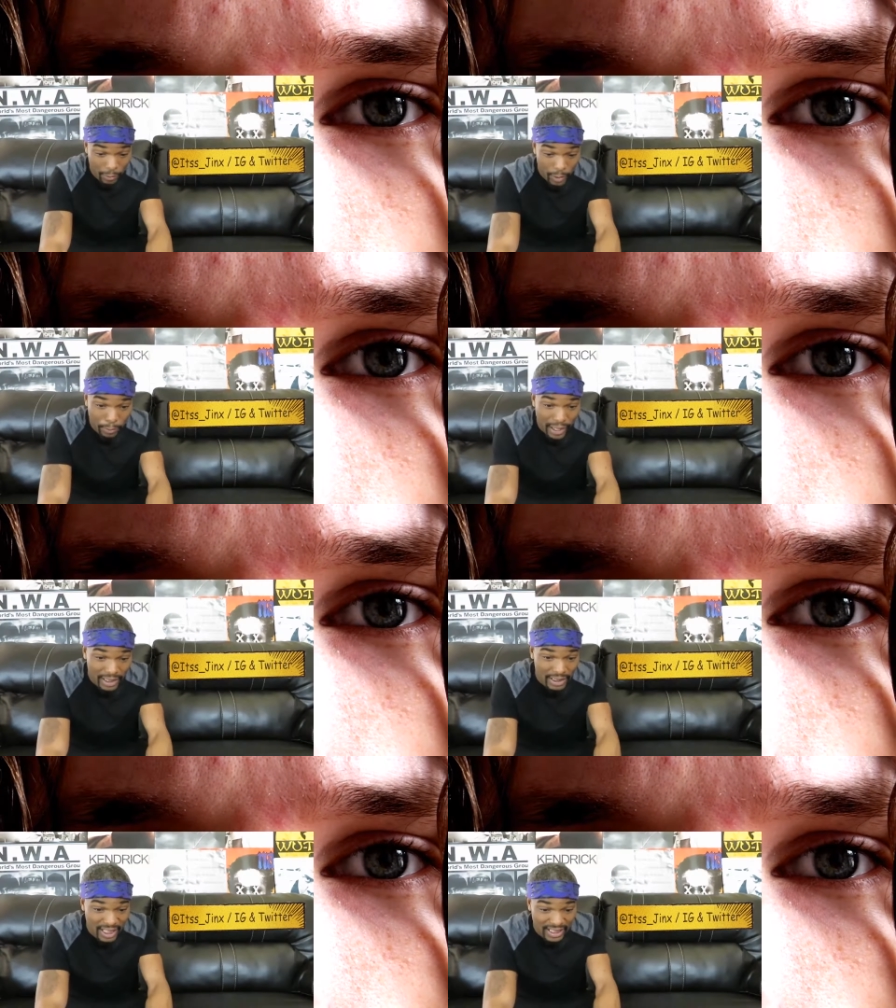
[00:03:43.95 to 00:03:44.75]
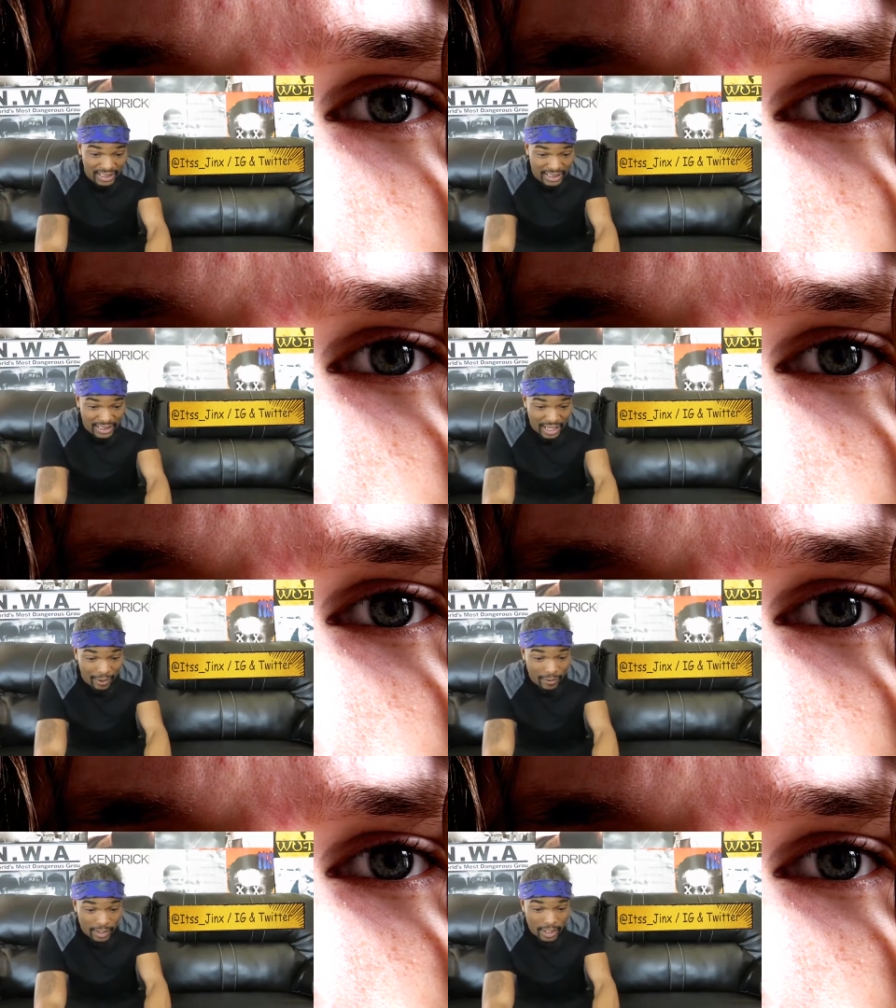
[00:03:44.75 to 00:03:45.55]
So we about to check this
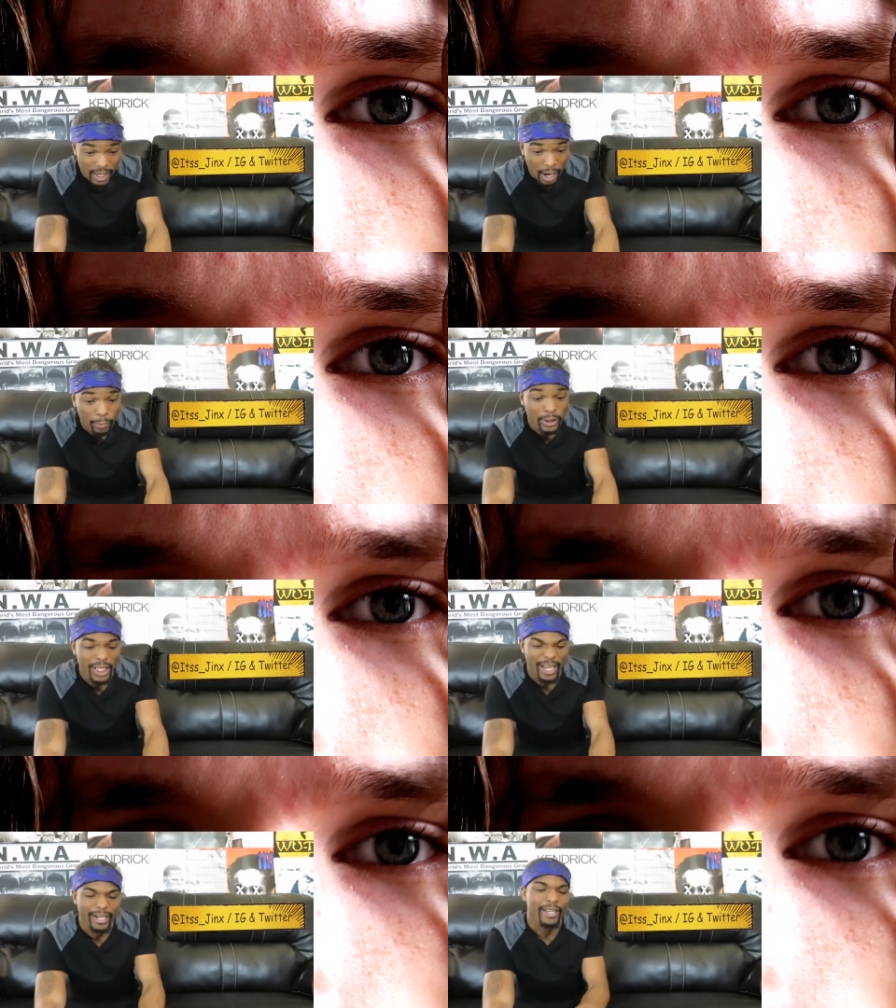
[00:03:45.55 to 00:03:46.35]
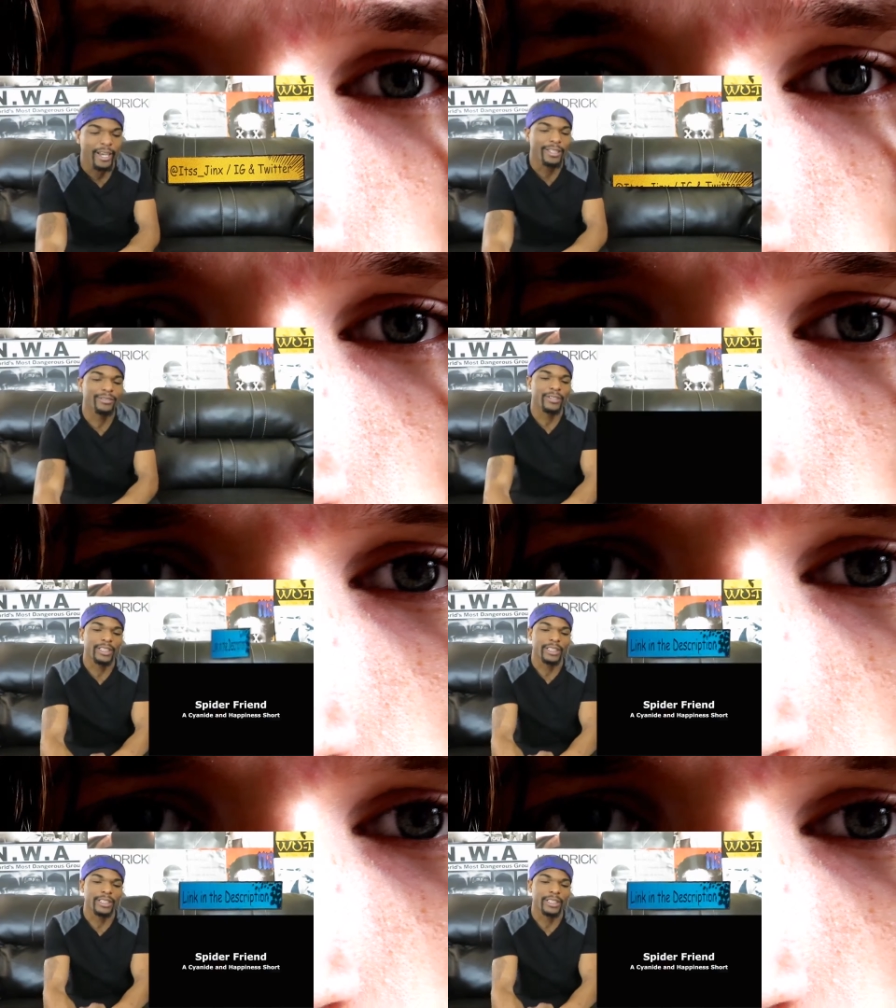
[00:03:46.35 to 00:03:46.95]
out. I wish I had a guess for